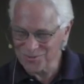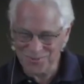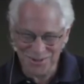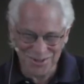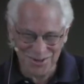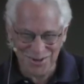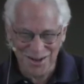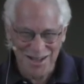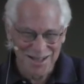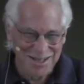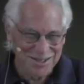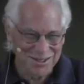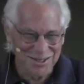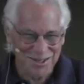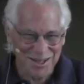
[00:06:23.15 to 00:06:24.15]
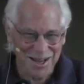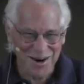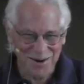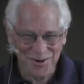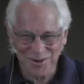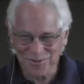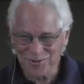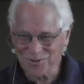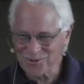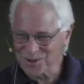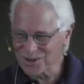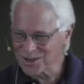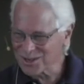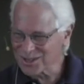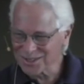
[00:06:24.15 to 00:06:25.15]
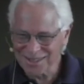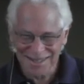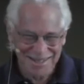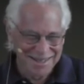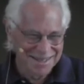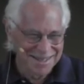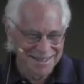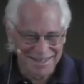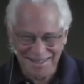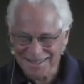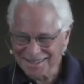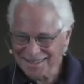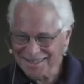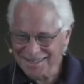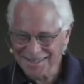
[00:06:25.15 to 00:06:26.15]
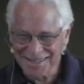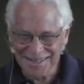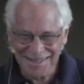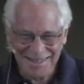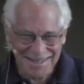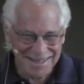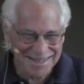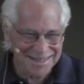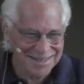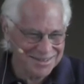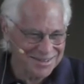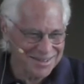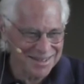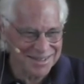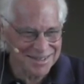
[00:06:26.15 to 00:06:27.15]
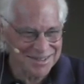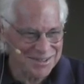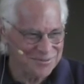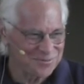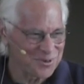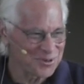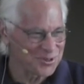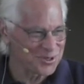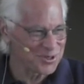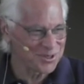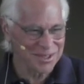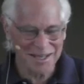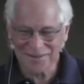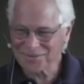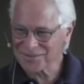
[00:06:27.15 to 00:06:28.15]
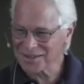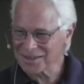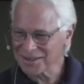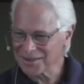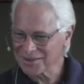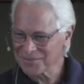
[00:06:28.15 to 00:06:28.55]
in your little area of the world, and you kind of lived most of your life there.